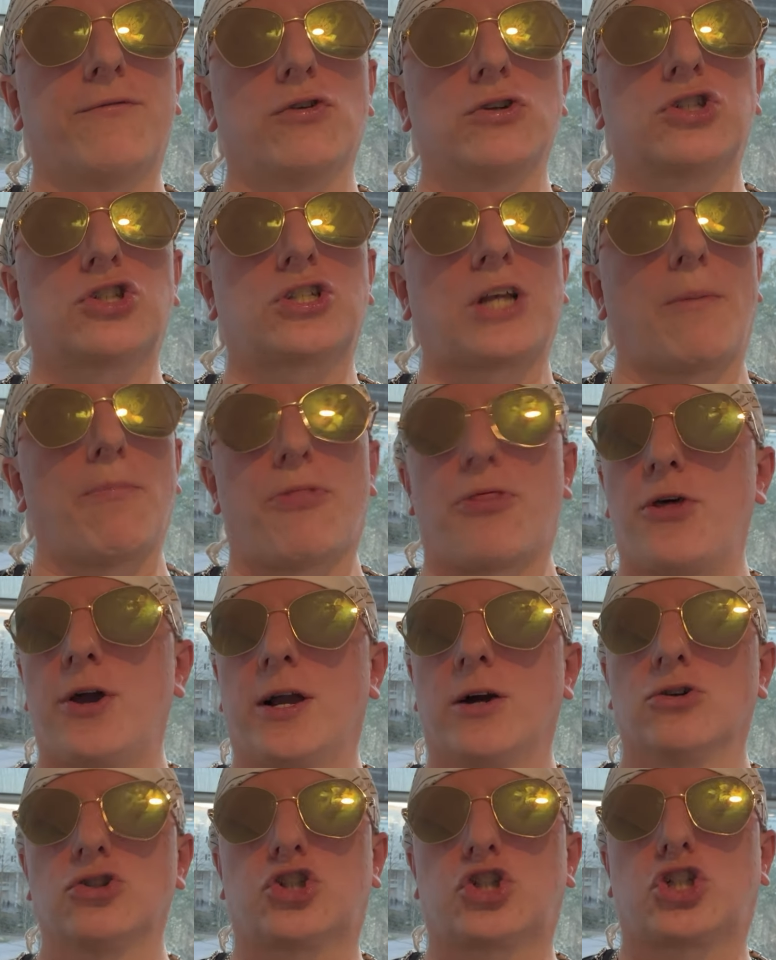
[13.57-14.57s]
for
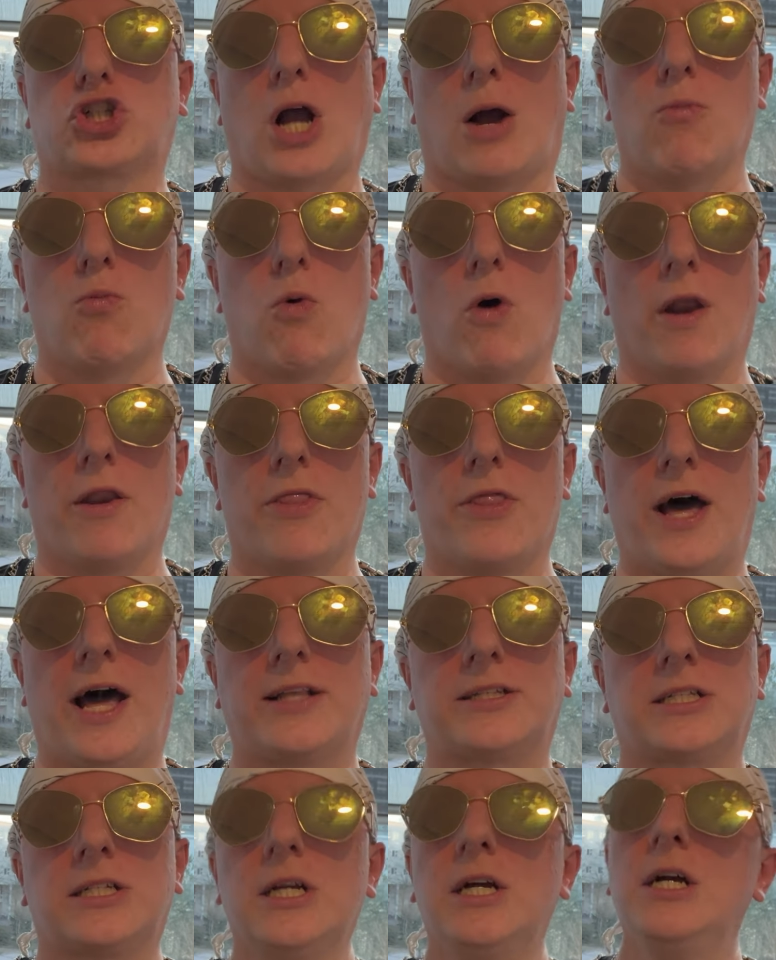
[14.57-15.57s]
something or someone
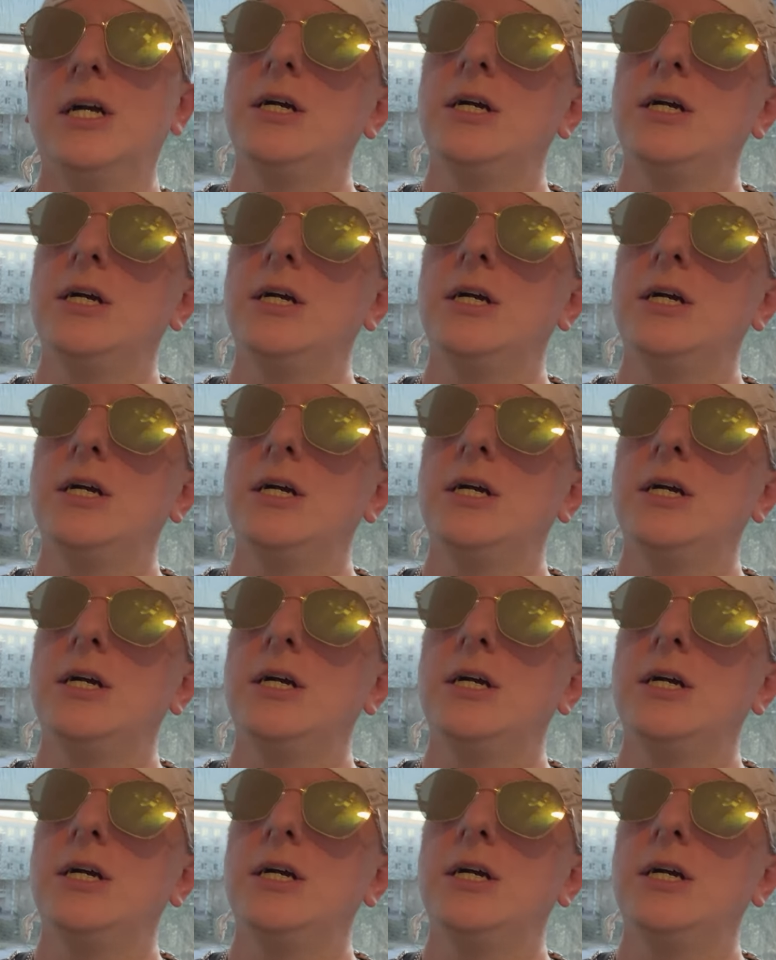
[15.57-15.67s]
that's,